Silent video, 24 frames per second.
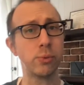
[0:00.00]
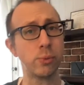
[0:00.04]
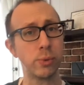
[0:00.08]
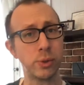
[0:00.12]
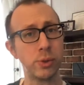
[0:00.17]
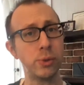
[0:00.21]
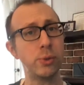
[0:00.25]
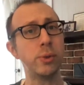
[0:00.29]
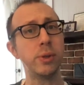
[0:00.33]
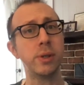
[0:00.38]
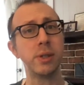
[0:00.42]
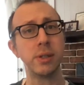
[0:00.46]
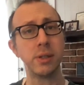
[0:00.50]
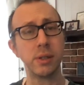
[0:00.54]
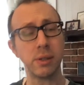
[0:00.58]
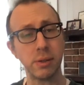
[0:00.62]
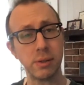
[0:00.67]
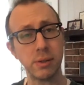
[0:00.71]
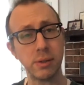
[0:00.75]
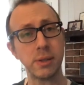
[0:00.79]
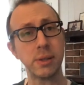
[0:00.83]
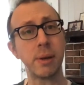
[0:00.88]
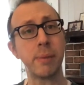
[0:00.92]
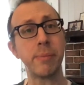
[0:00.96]
We're doing
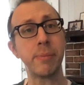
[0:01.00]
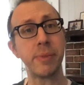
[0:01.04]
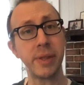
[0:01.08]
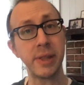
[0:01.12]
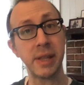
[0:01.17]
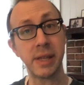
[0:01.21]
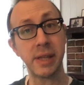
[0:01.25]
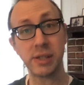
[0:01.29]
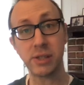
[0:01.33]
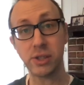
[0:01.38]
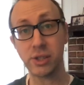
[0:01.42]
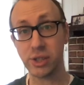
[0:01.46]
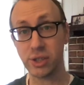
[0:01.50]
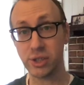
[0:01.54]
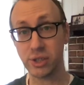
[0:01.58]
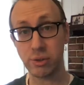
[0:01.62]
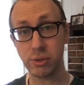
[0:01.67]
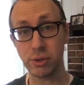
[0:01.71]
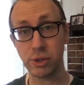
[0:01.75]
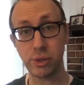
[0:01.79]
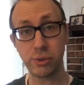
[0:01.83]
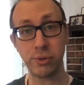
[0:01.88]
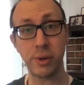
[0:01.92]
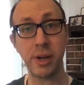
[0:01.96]
something that's just
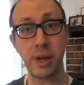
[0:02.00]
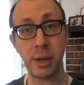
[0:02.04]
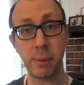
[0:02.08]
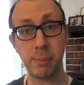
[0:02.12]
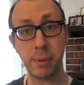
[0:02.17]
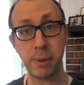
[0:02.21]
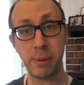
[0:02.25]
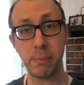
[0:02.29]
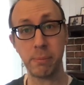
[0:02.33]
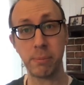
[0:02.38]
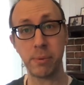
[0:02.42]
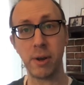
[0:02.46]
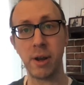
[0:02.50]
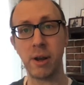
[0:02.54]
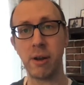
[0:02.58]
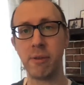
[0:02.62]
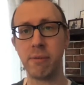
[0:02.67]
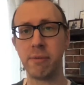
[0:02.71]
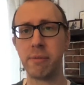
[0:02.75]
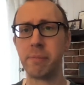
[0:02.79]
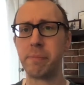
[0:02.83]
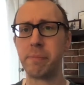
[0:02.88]
straight up improv.